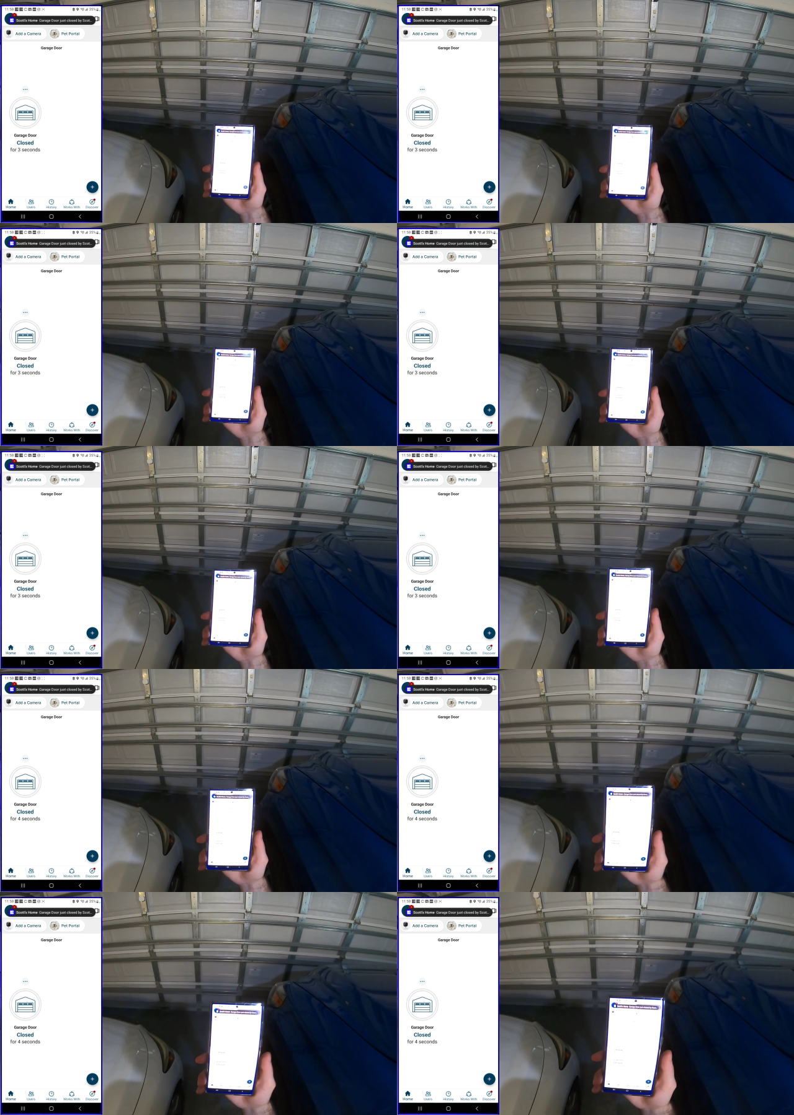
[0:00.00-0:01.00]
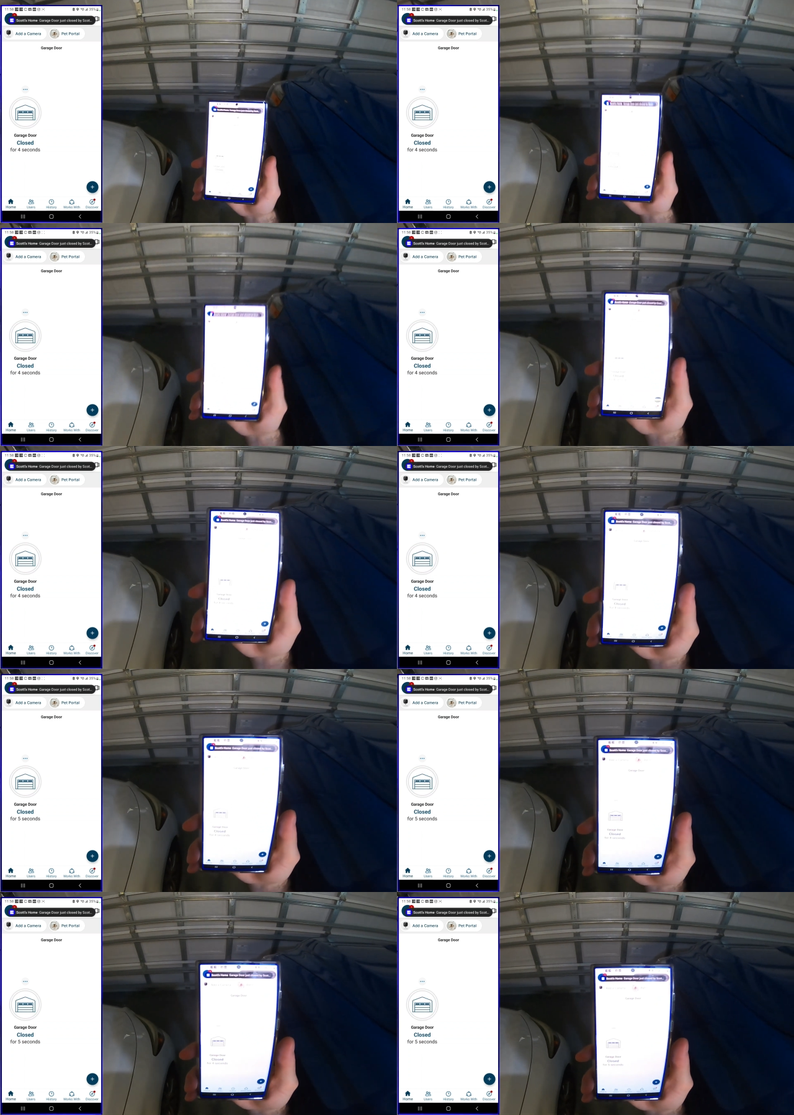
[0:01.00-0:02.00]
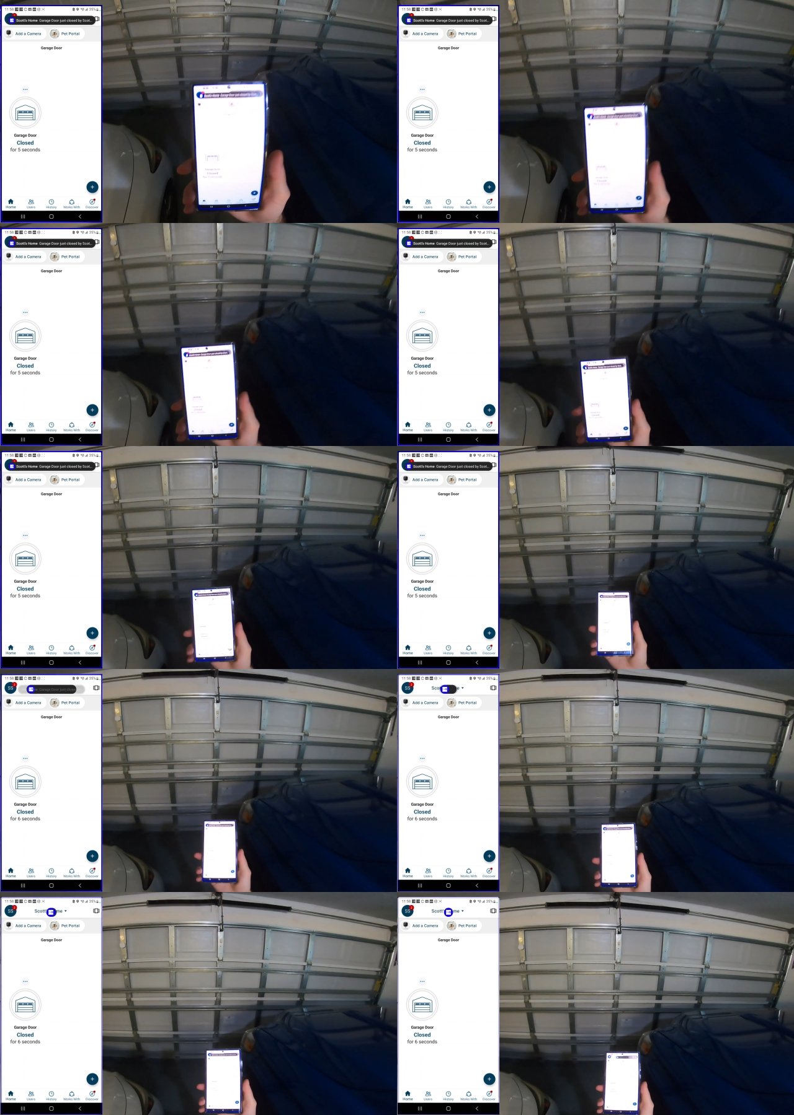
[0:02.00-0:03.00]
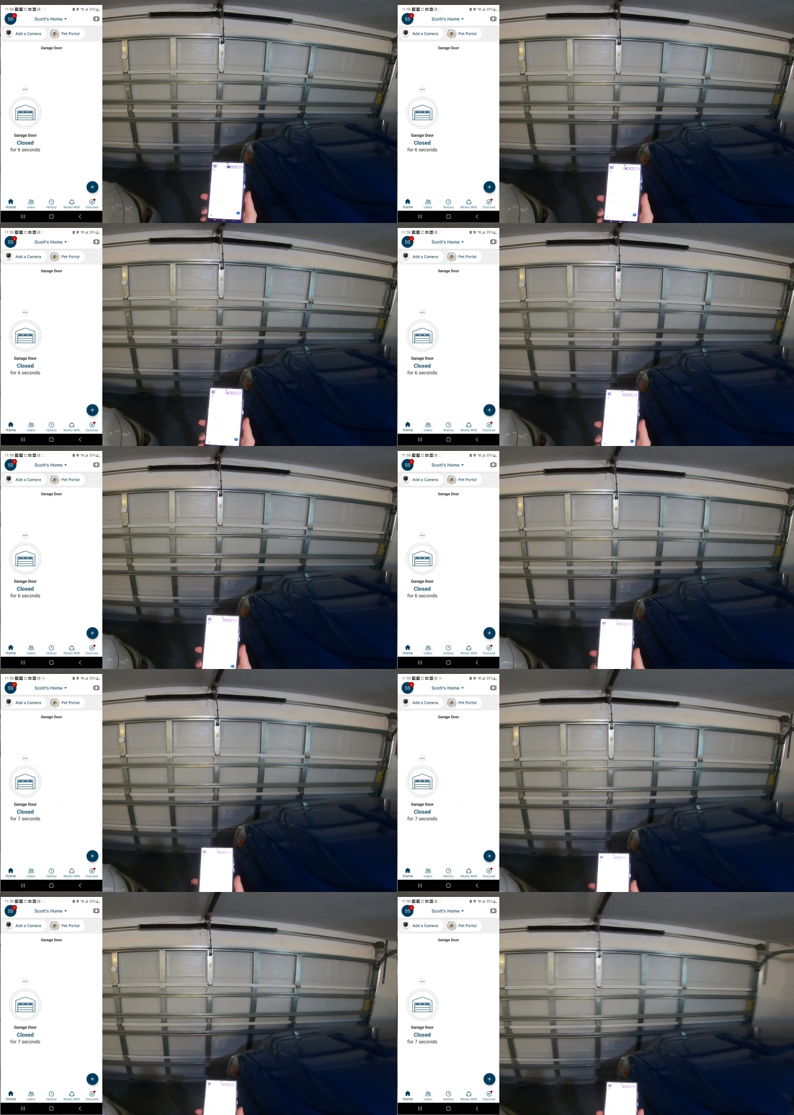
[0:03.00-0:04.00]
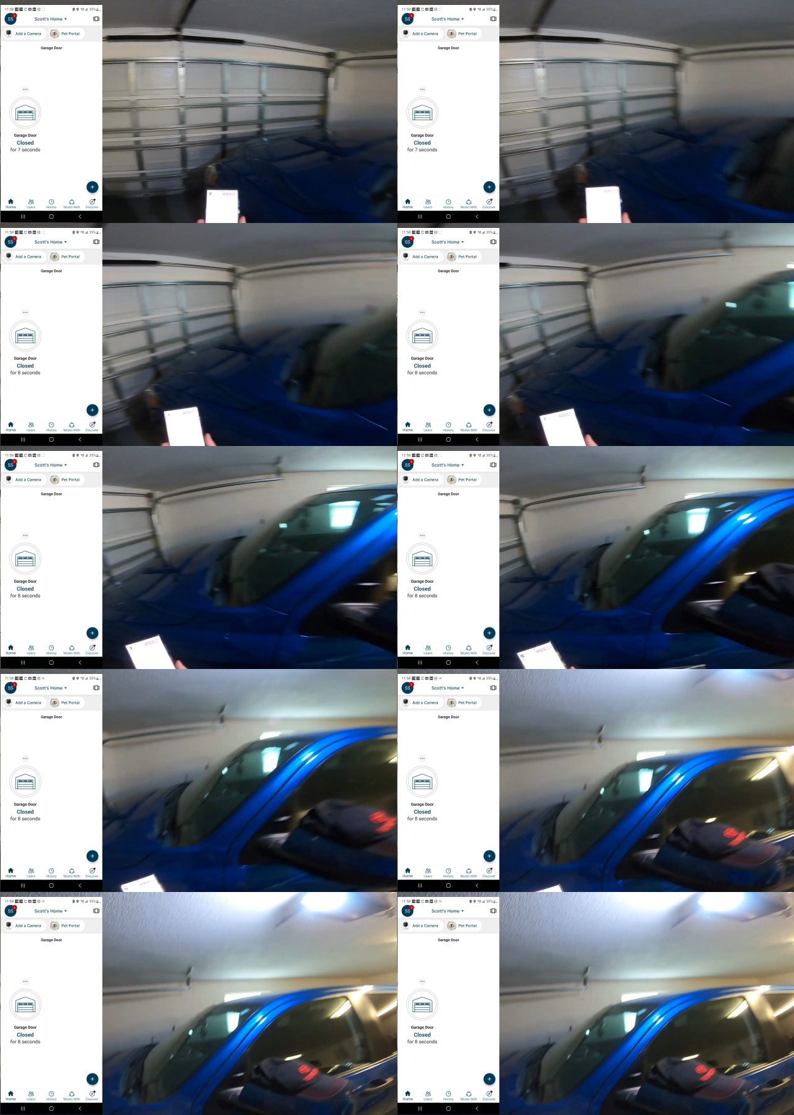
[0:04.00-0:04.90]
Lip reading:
Nobody's mouth can be seen.